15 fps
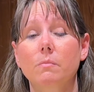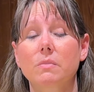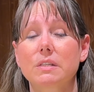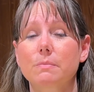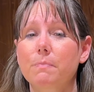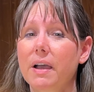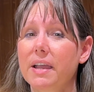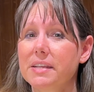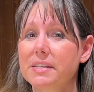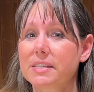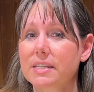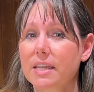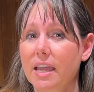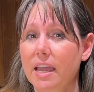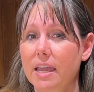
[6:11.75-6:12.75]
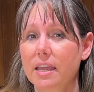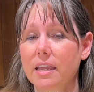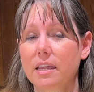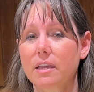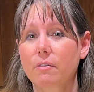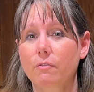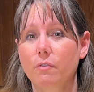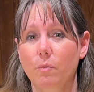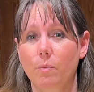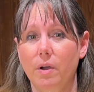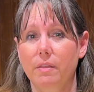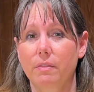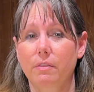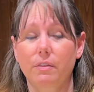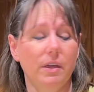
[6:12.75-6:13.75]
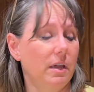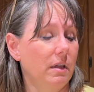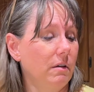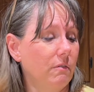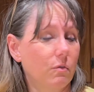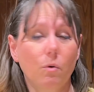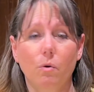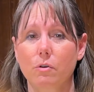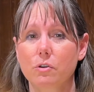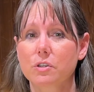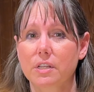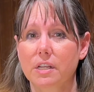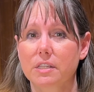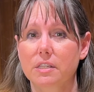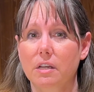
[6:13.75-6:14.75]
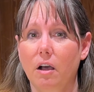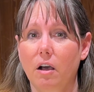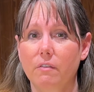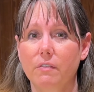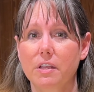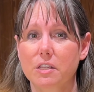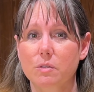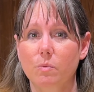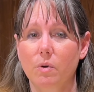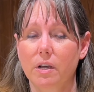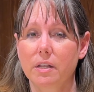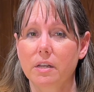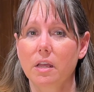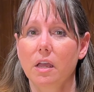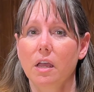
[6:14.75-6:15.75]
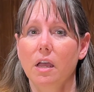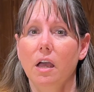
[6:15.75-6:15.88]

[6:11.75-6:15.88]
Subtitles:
spice cake for one thing, of course, that's the obvious one,